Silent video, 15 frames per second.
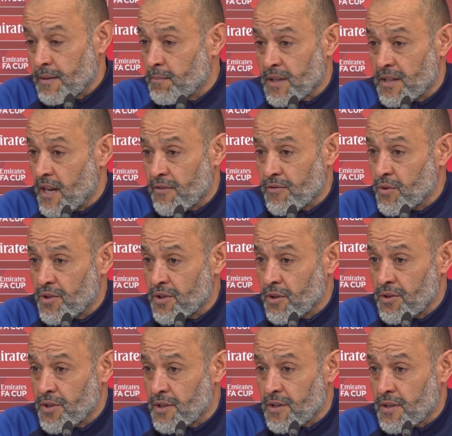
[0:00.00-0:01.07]
But they have good
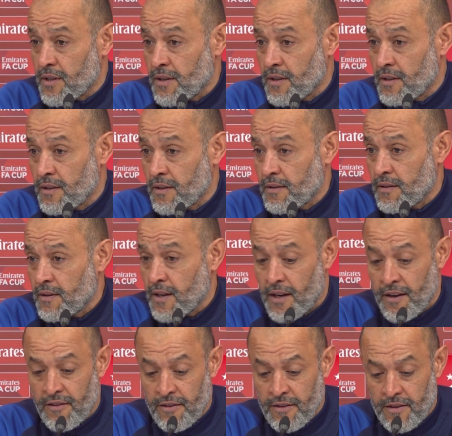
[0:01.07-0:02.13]
solutions. They
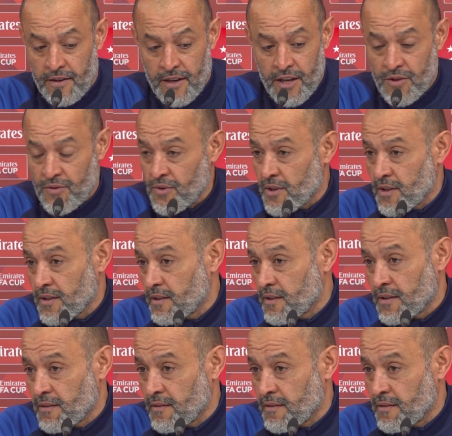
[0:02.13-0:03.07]
have Rashford,